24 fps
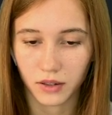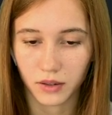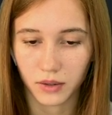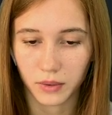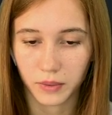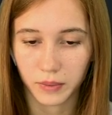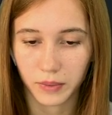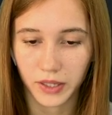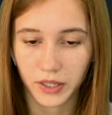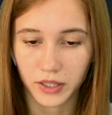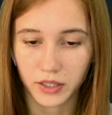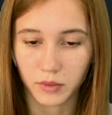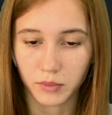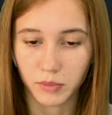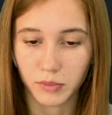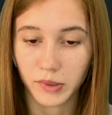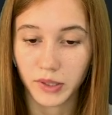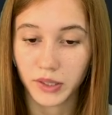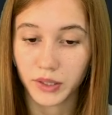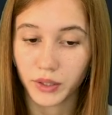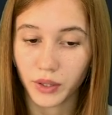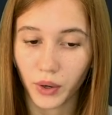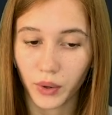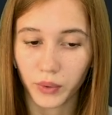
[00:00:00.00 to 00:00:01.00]
we are
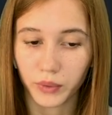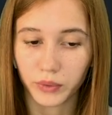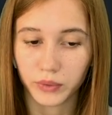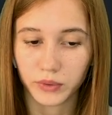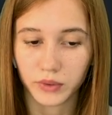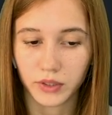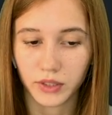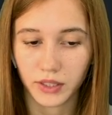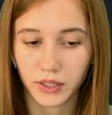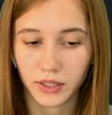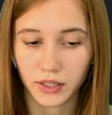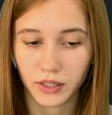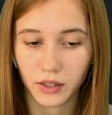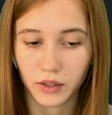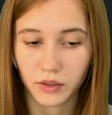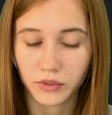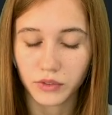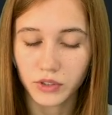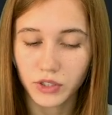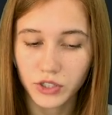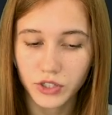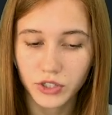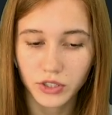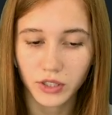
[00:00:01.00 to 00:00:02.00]
below the
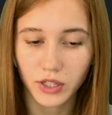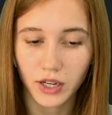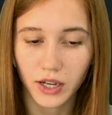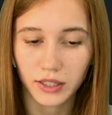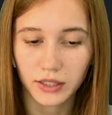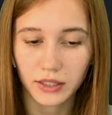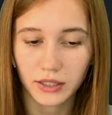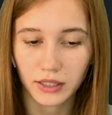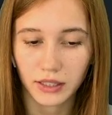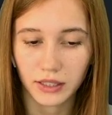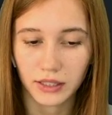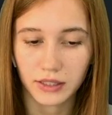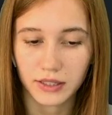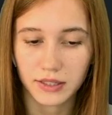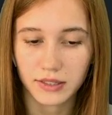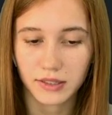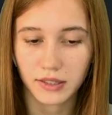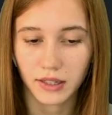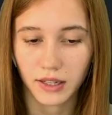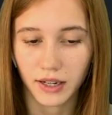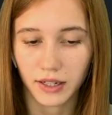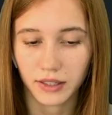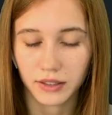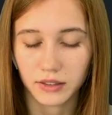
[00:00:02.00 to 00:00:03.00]
average line in a
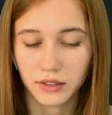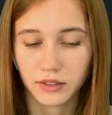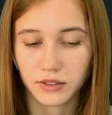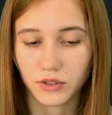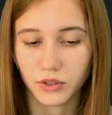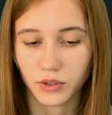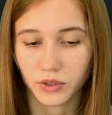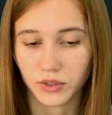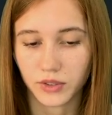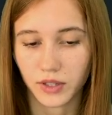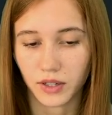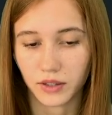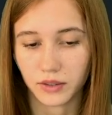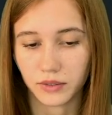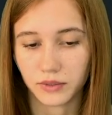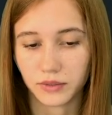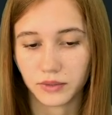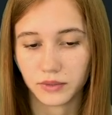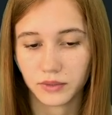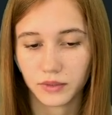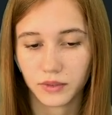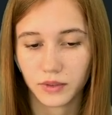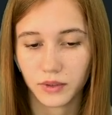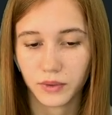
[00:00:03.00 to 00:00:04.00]
slight drawdown.
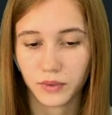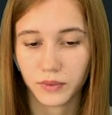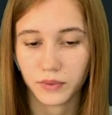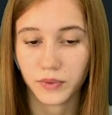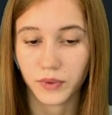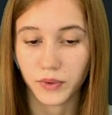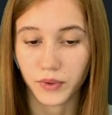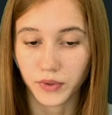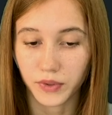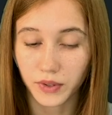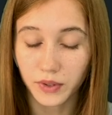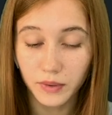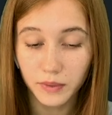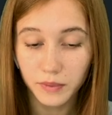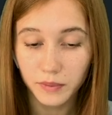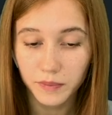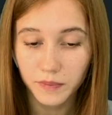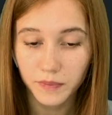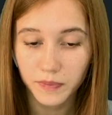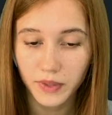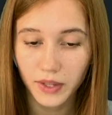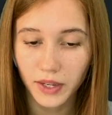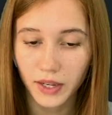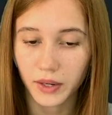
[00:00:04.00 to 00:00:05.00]
Further,
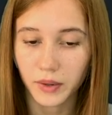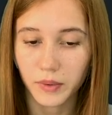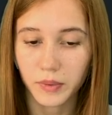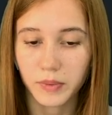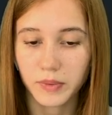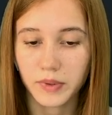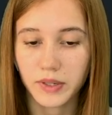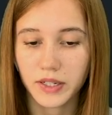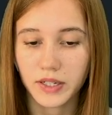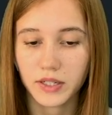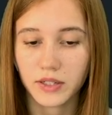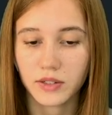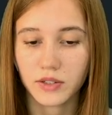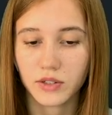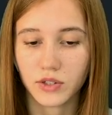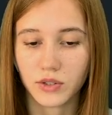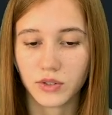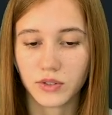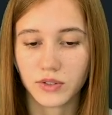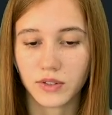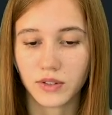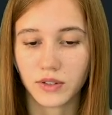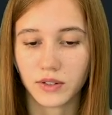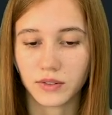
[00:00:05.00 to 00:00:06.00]
if we
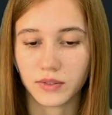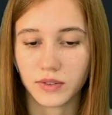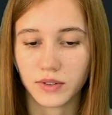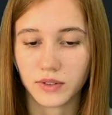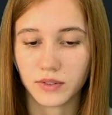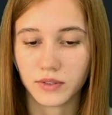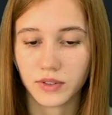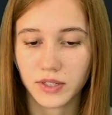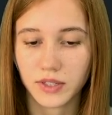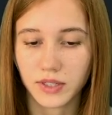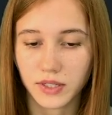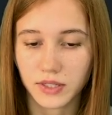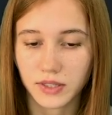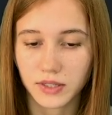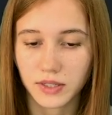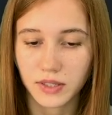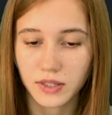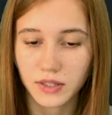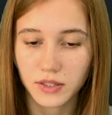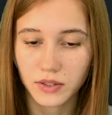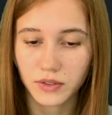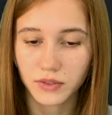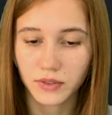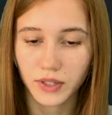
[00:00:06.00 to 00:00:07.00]
choose a
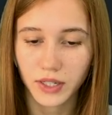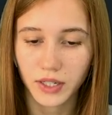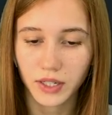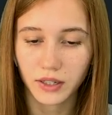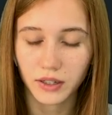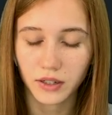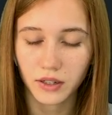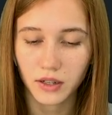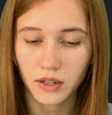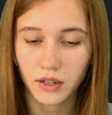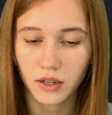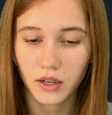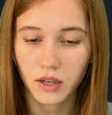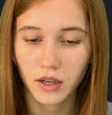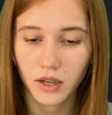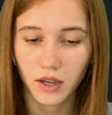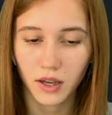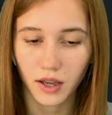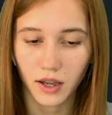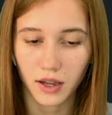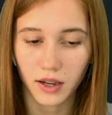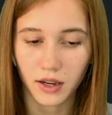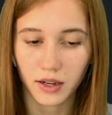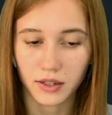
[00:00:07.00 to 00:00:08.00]
resistance area
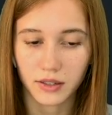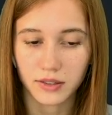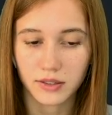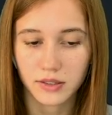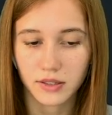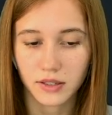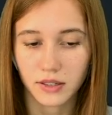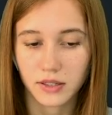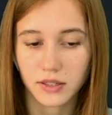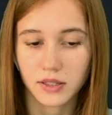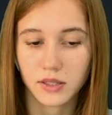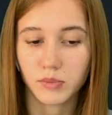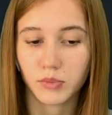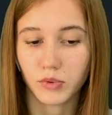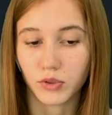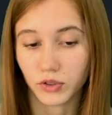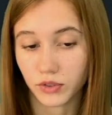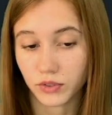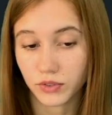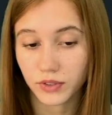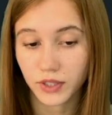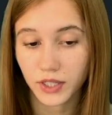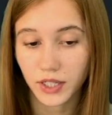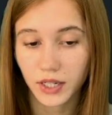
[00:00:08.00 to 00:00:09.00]
and a support
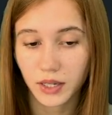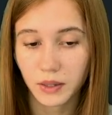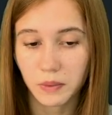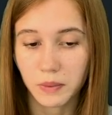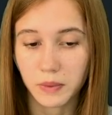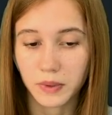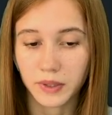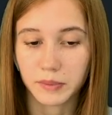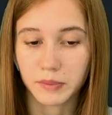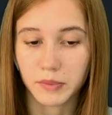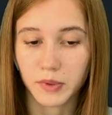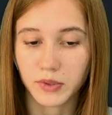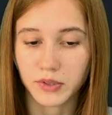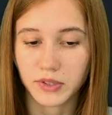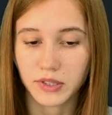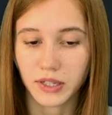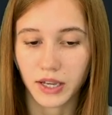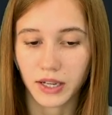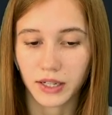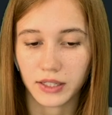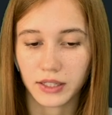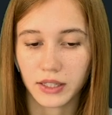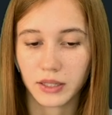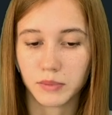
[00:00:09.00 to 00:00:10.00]
area, will most
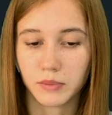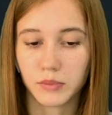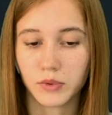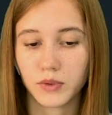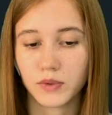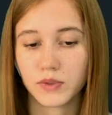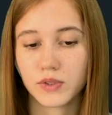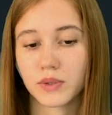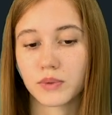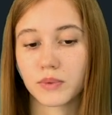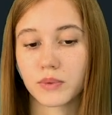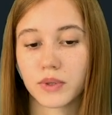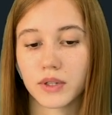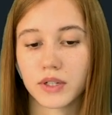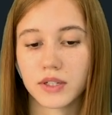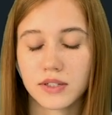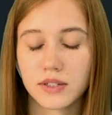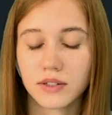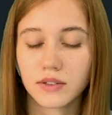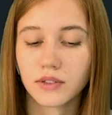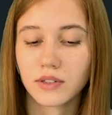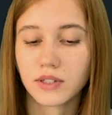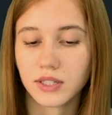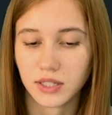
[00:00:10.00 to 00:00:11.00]
likely move towards the
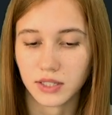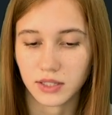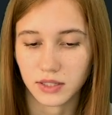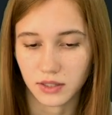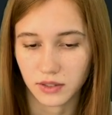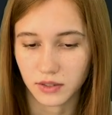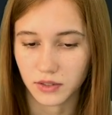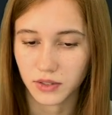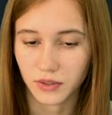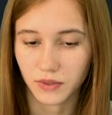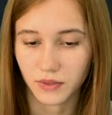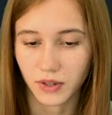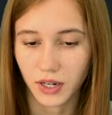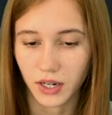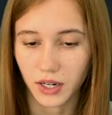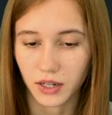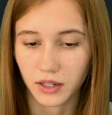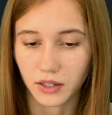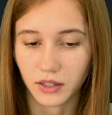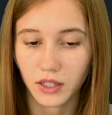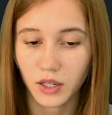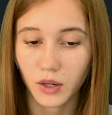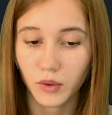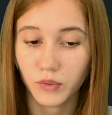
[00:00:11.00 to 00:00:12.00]
resistance area.
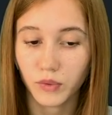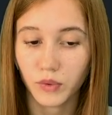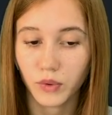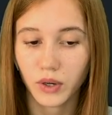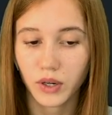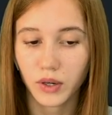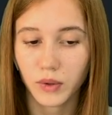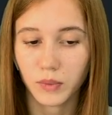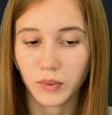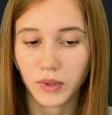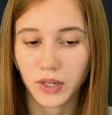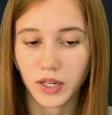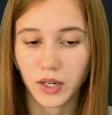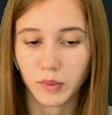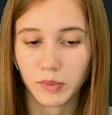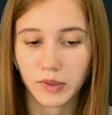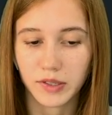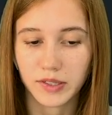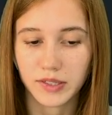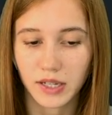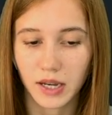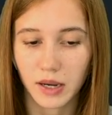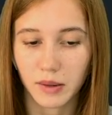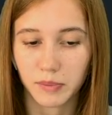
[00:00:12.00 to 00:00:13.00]
Therefore, we
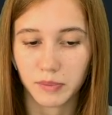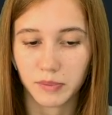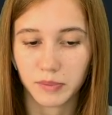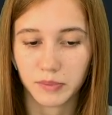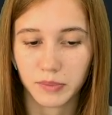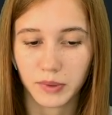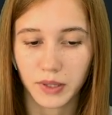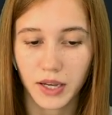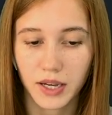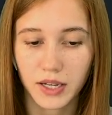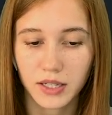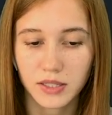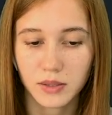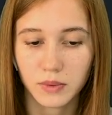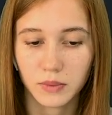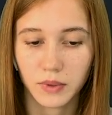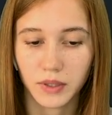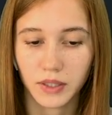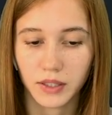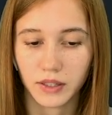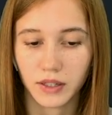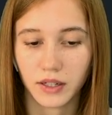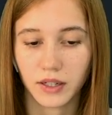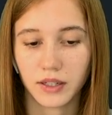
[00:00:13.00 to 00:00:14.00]
opened up plus. We
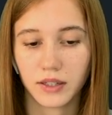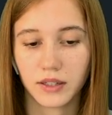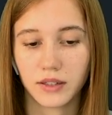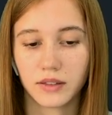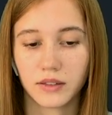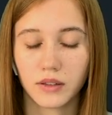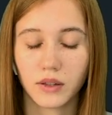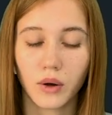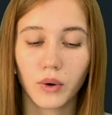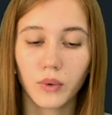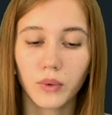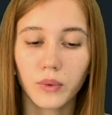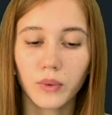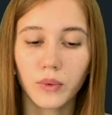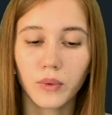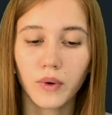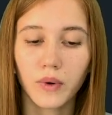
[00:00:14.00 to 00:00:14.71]
are at a low